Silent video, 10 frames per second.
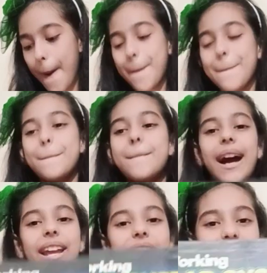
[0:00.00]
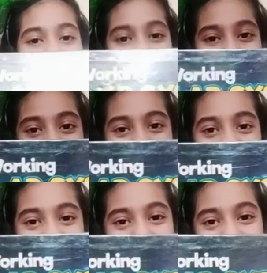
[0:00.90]
my
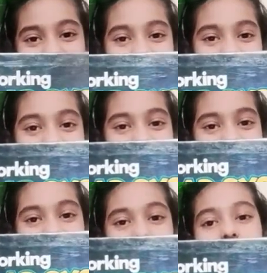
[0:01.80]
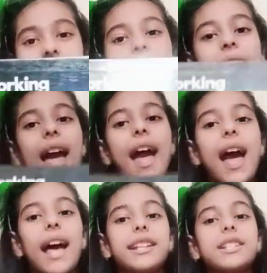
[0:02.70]
working solar system.
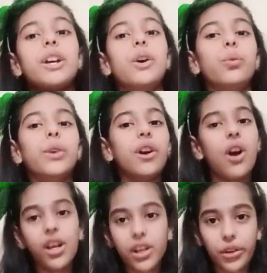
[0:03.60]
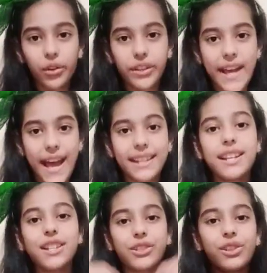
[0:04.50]
As we all know that
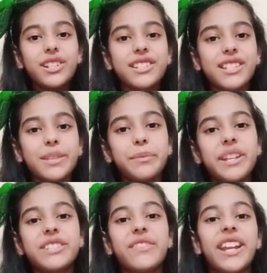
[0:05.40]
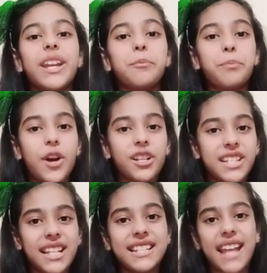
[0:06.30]
solar system is very
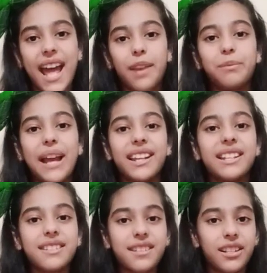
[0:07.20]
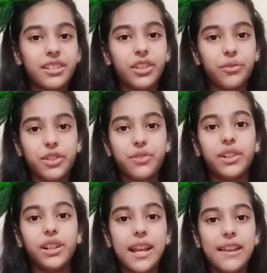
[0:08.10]
important and planet Earth on which
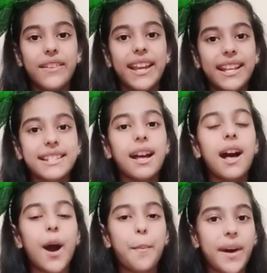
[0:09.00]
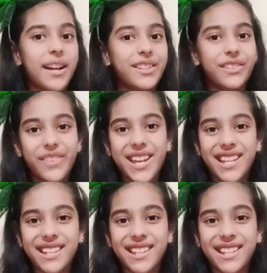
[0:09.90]
we live is a part of it.